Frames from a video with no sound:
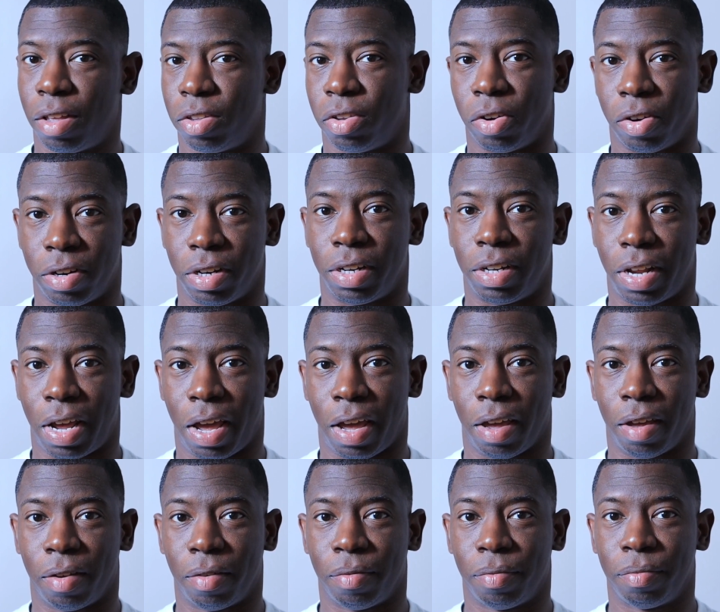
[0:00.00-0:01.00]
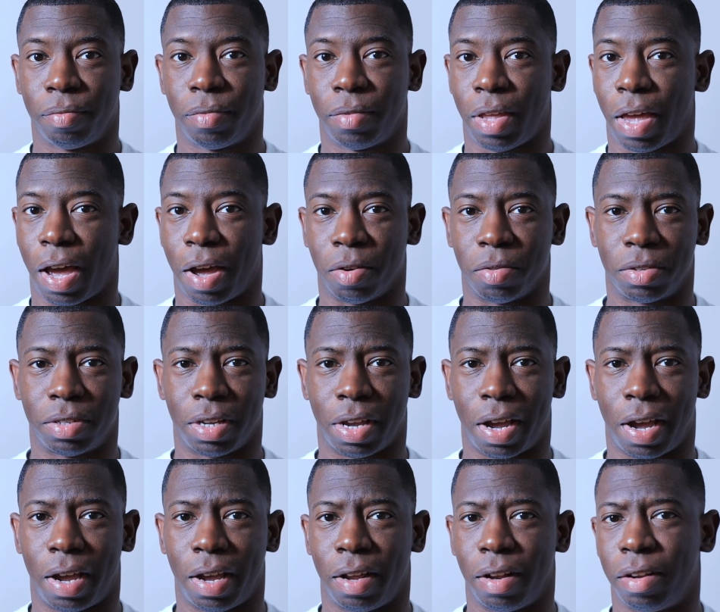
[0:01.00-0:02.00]
during the day
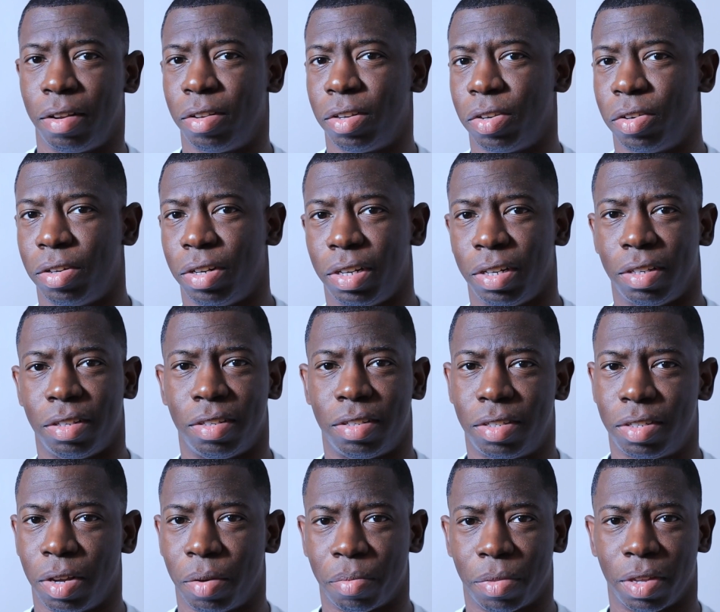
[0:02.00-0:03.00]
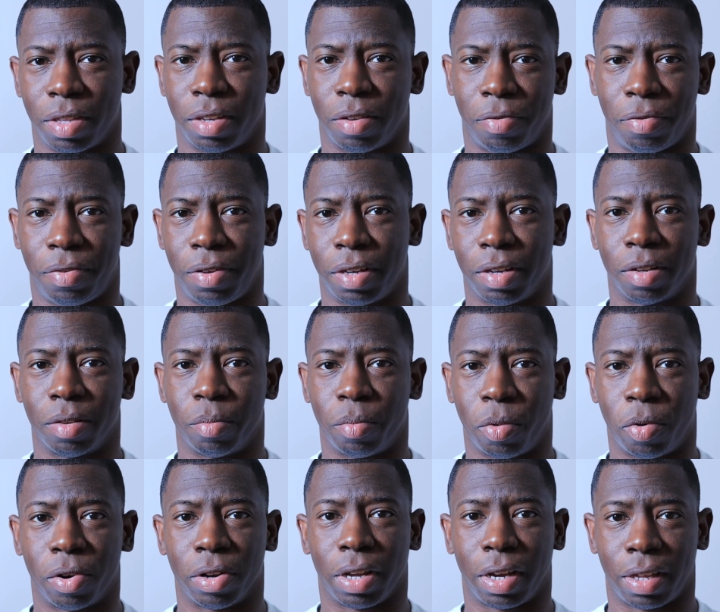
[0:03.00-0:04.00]
outside, you need something to feel
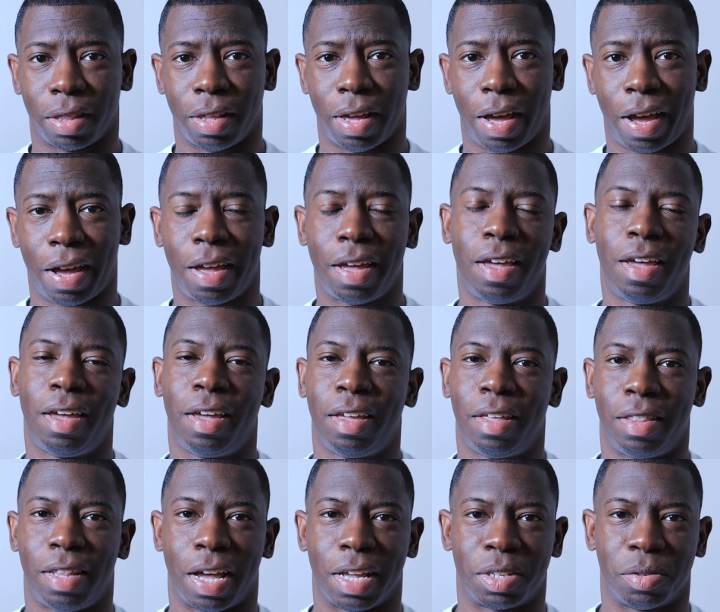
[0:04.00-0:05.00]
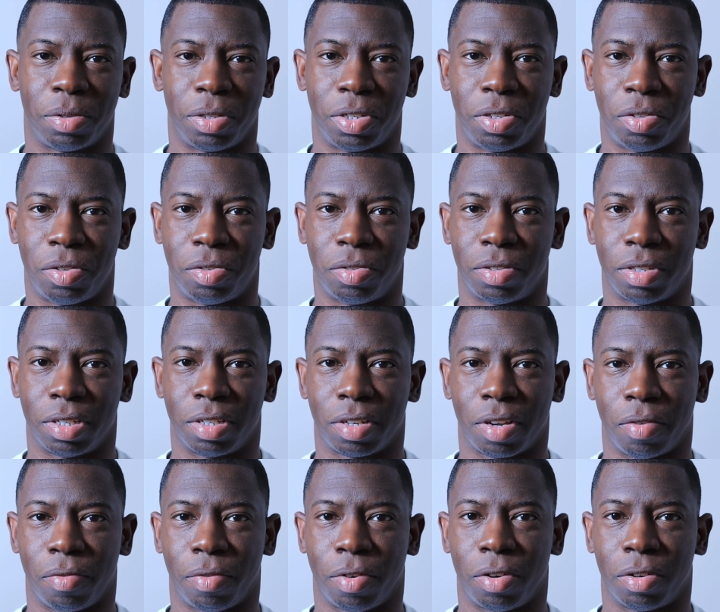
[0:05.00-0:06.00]
more like that, that's what you use this
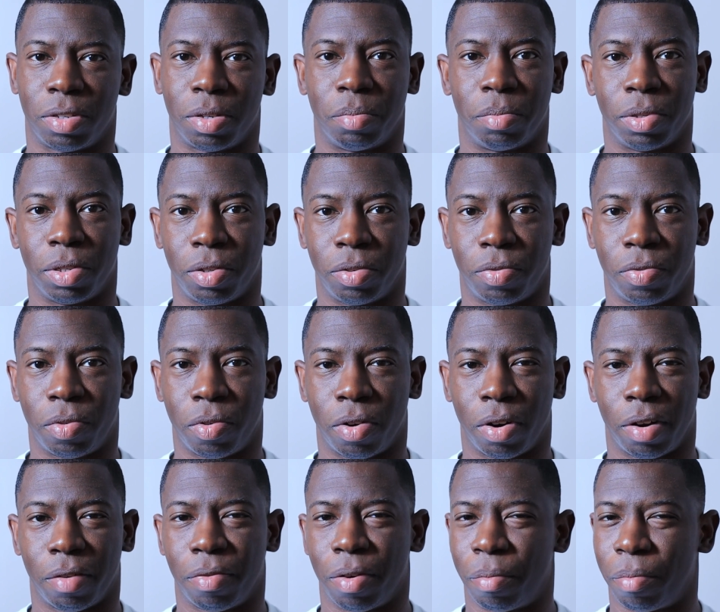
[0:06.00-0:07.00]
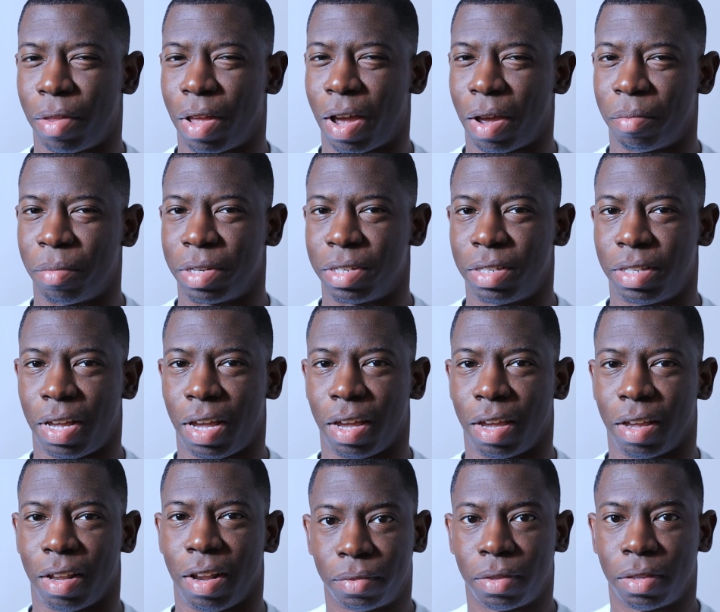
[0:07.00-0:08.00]
convert to blue for, if I'm not
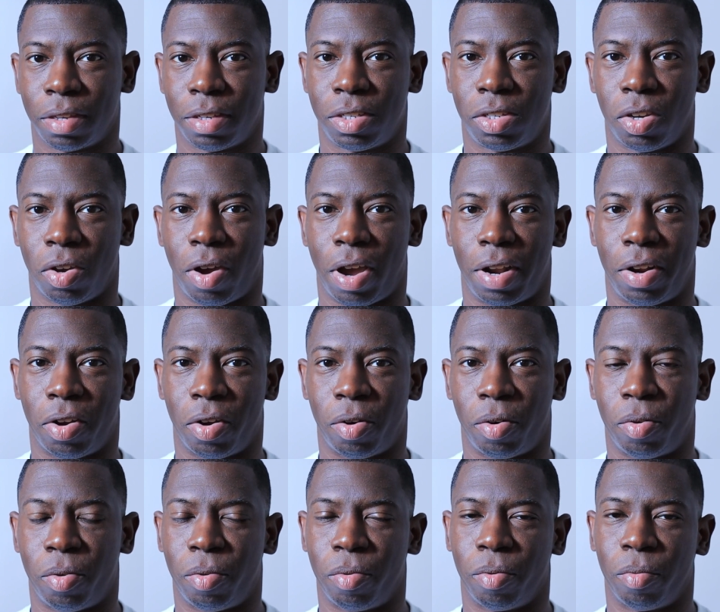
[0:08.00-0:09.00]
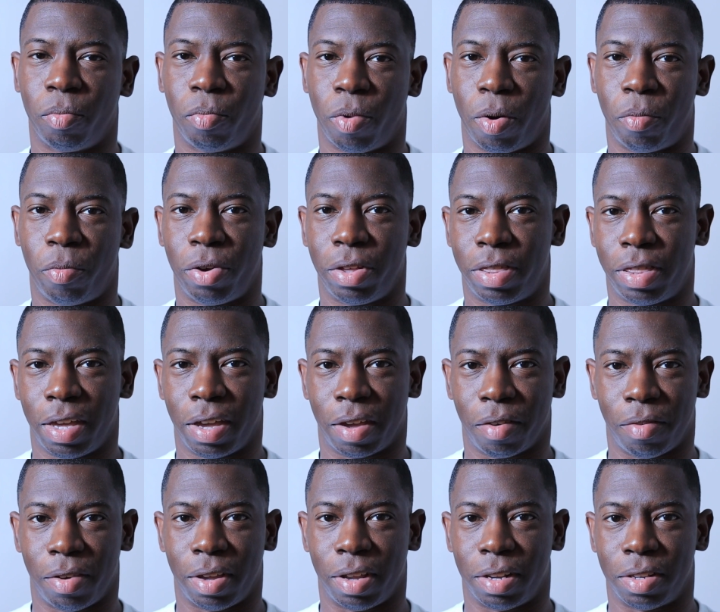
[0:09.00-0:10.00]
mistaken. So I know when we think
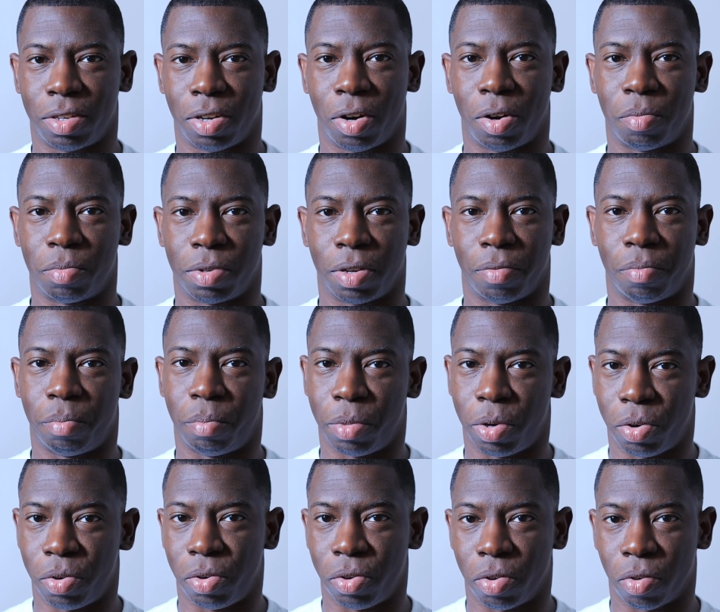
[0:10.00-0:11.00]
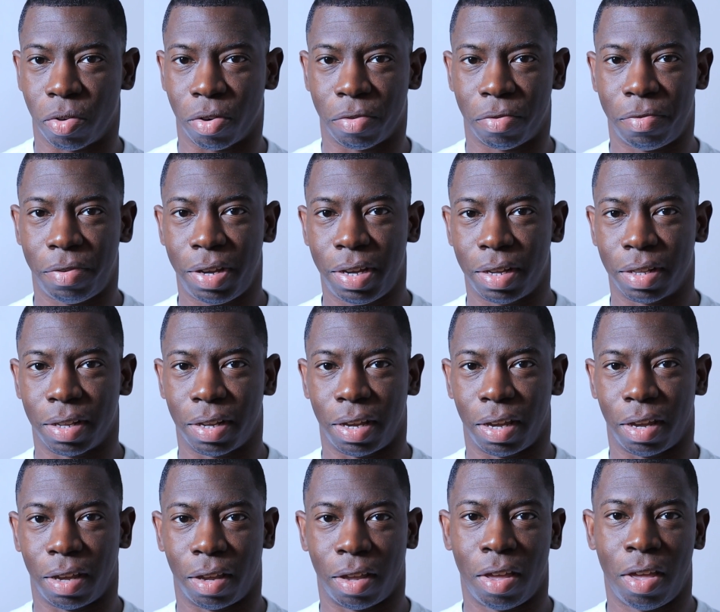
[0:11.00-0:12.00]
of it in terms of mood or
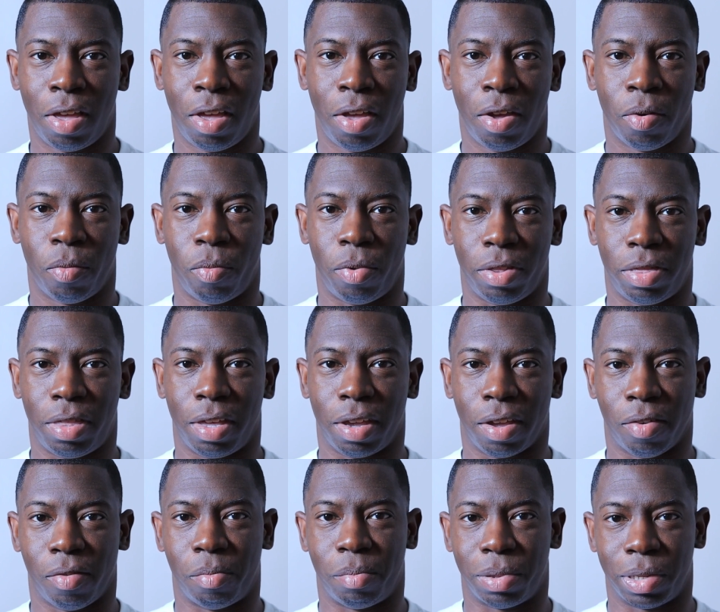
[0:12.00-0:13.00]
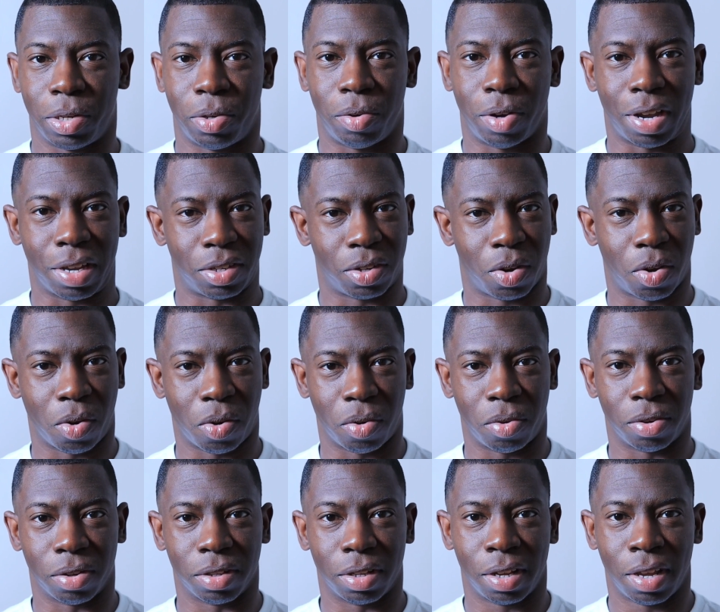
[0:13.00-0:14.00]
feeling, we think of blue as
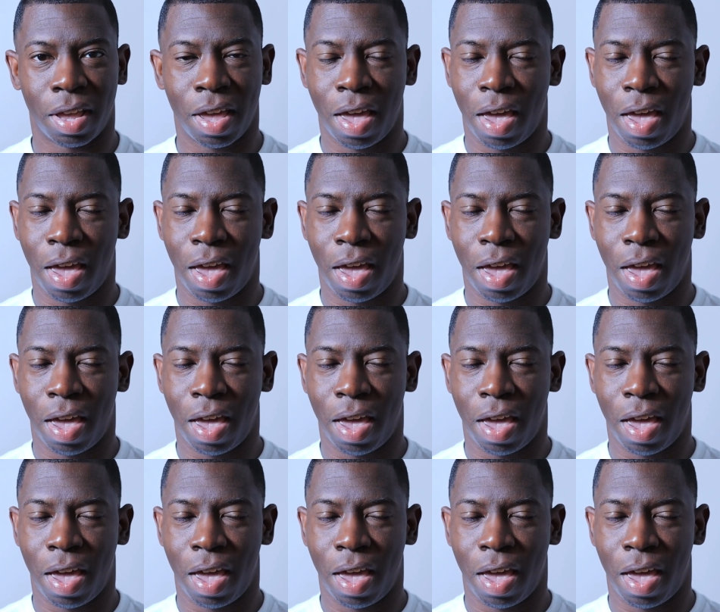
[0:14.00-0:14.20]
cold